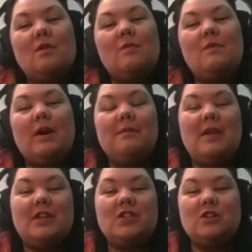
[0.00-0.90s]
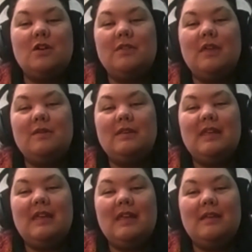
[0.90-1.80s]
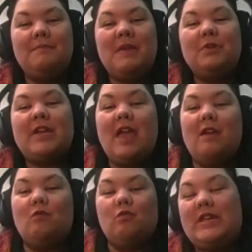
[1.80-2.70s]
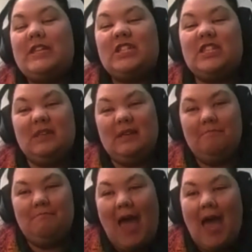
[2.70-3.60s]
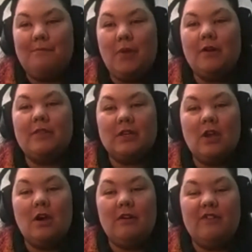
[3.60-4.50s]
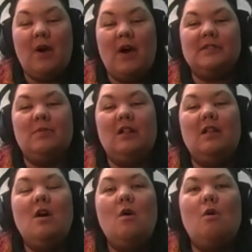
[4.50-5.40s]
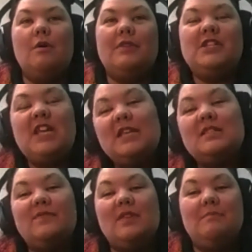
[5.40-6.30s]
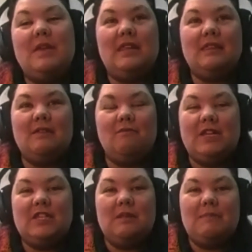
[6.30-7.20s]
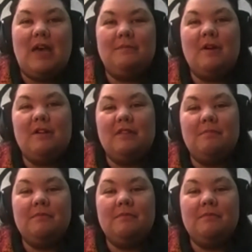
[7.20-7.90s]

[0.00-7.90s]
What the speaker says: We want to make sure that people can't reach the bad part of the code if possible, or the chance of them reaching the bad part of